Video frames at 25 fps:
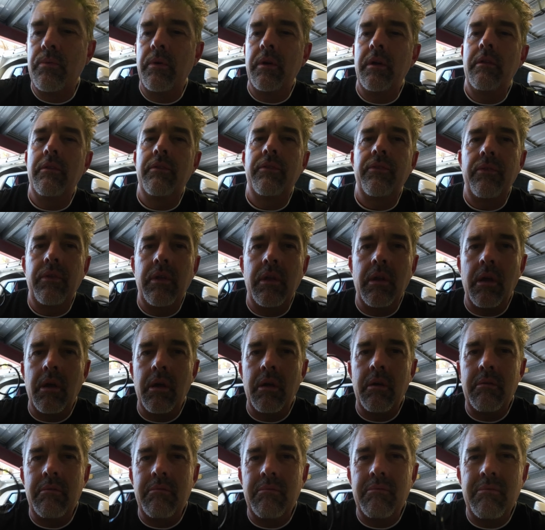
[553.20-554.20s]
with,
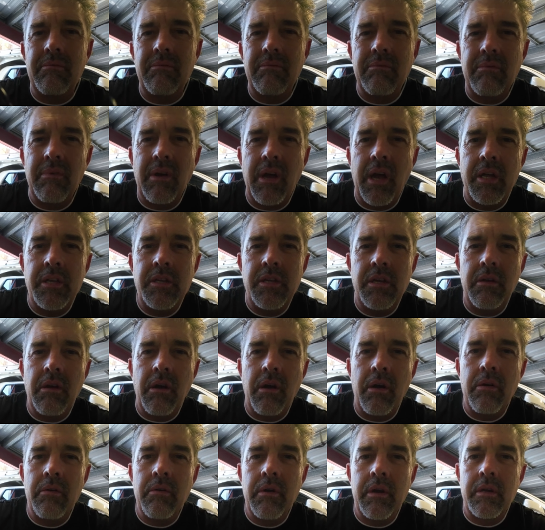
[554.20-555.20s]
a new
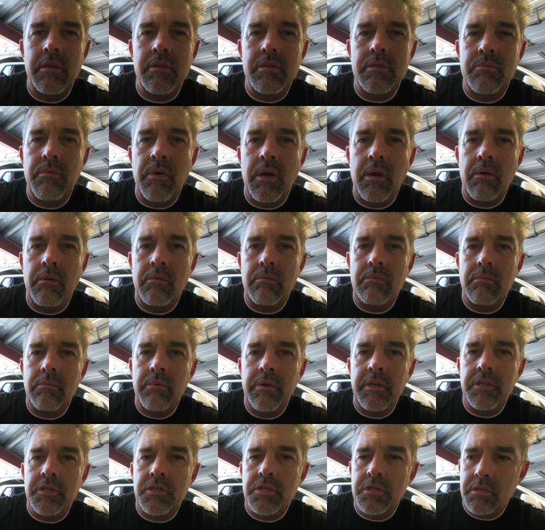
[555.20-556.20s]
O-ring as well,
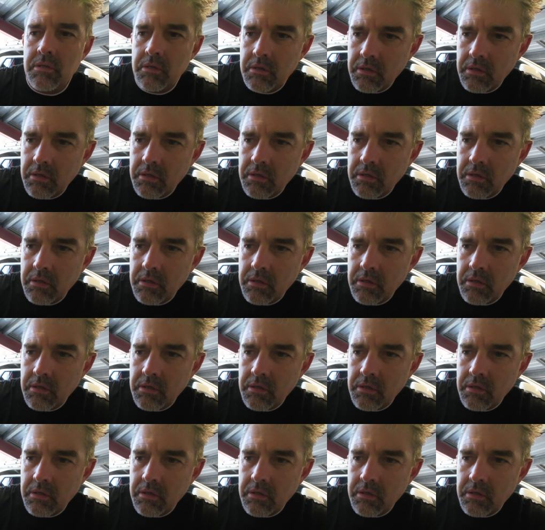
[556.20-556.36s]
which